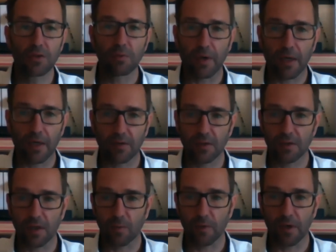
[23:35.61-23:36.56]
to make
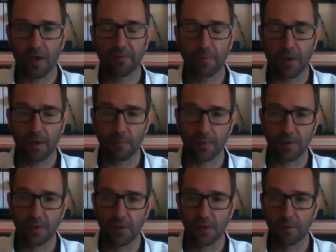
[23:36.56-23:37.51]
this like what i am
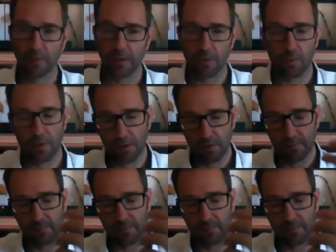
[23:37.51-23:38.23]
busy doing and what